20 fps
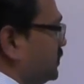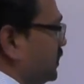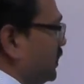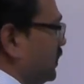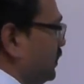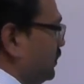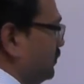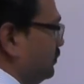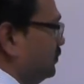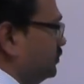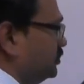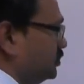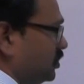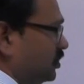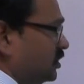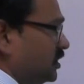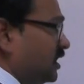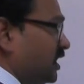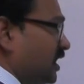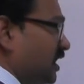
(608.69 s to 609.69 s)

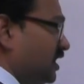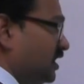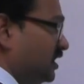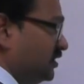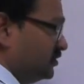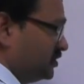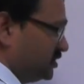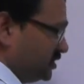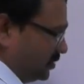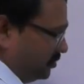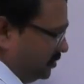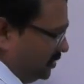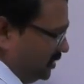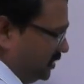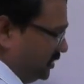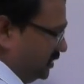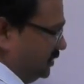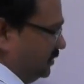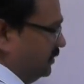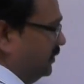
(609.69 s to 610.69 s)
So the relative
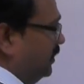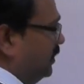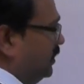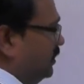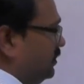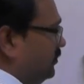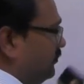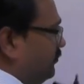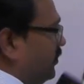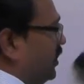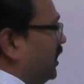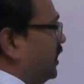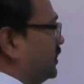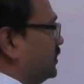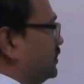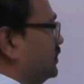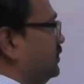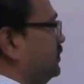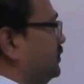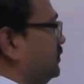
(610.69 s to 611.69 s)
stability, in
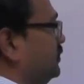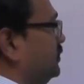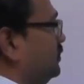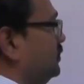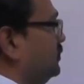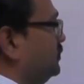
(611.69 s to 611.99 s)
fact,